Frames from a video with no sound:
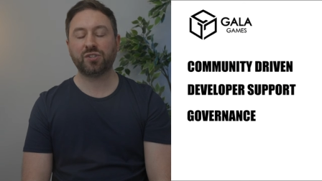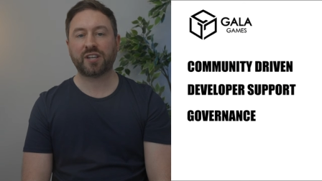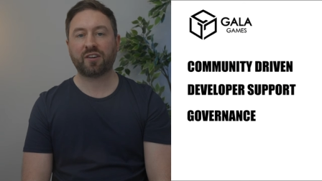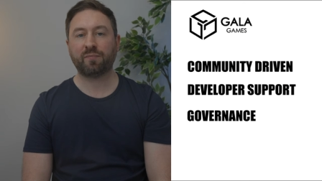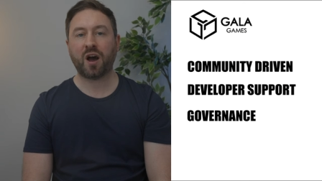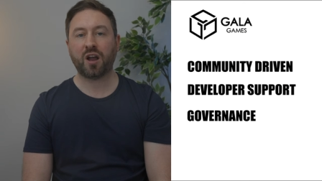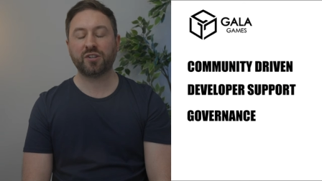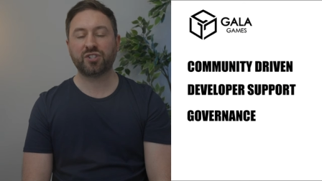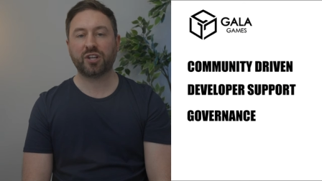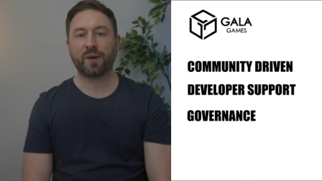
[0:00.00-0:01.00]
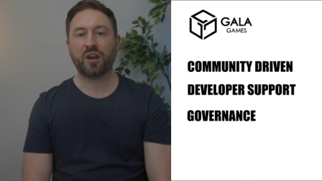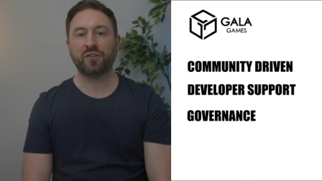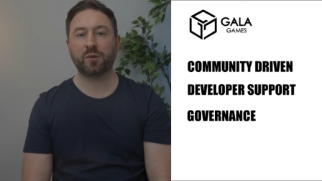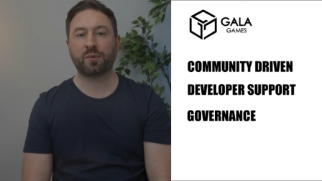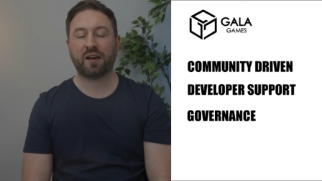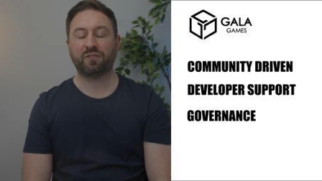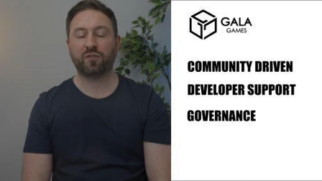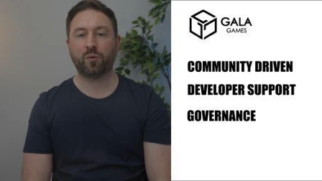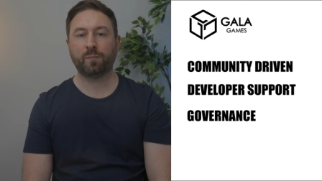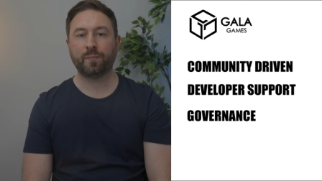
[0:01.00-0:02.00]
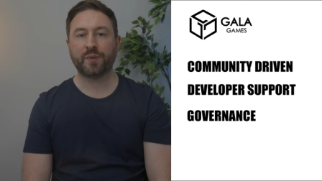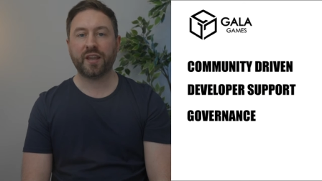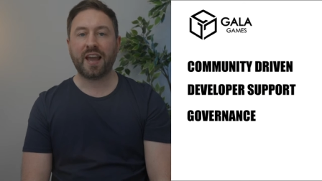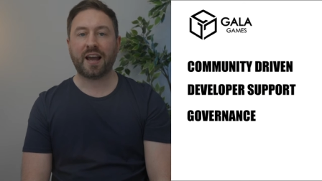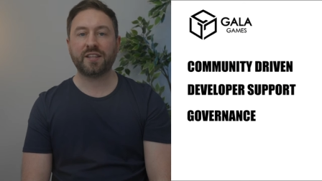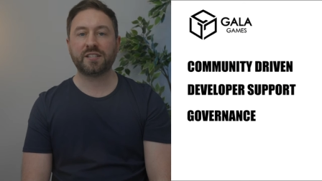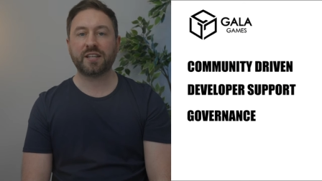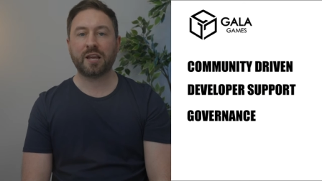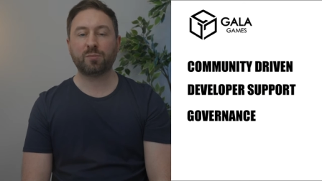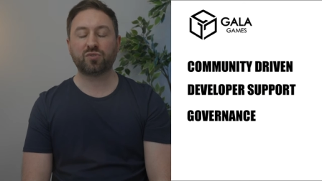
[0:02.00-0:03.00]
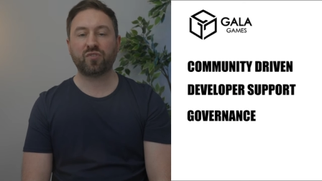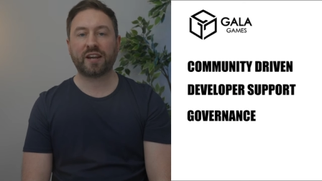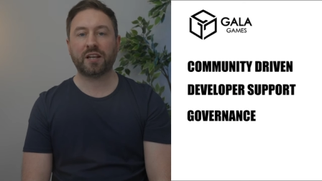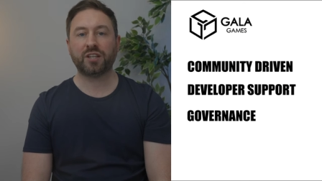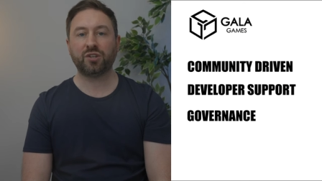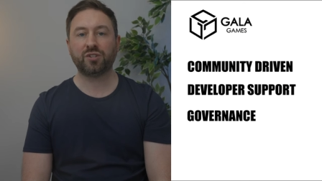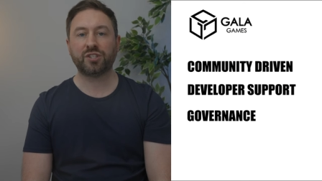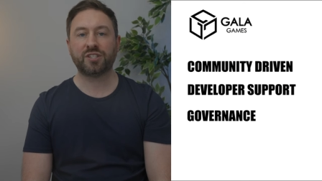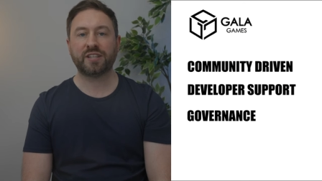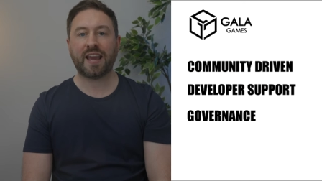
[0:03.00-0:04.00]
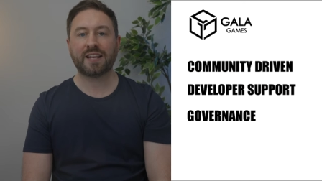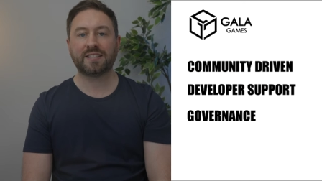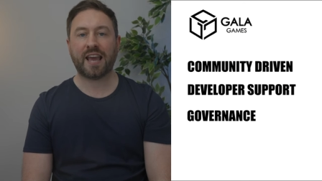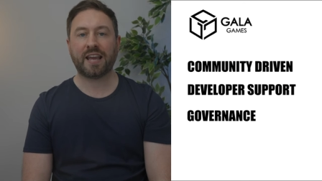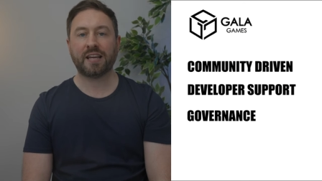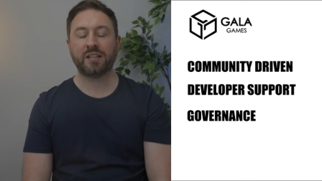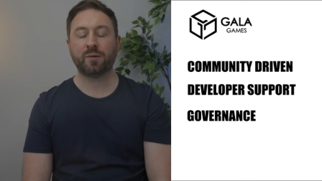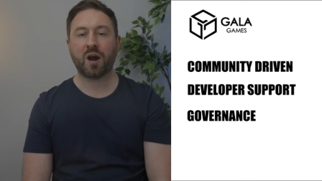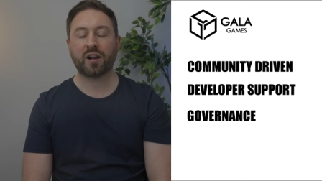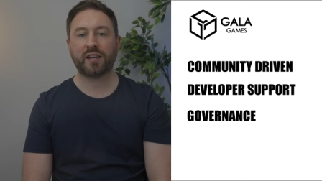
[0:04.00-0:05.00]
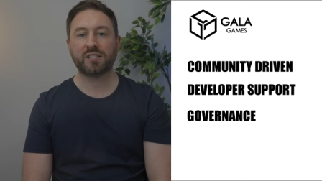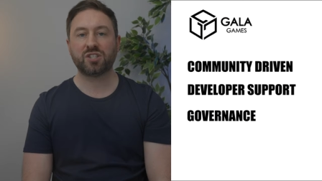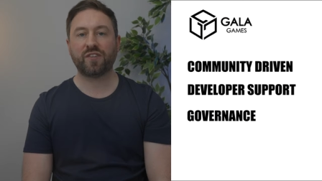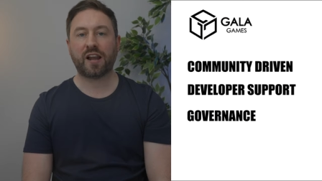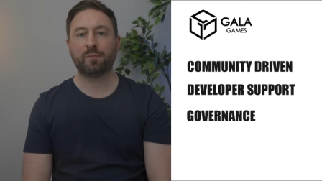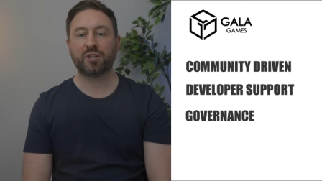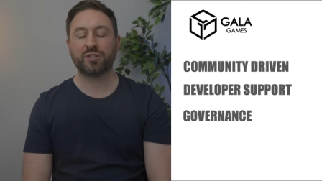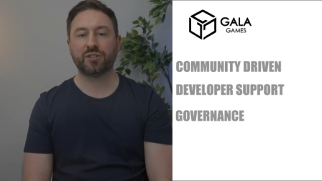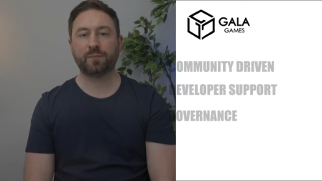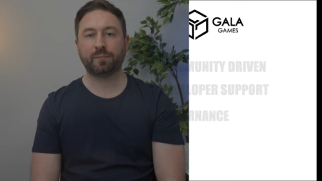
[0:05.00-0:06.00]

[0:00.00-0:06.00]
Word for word: users have part ownership over the platform, and this enables regular users to get a say in the market's development.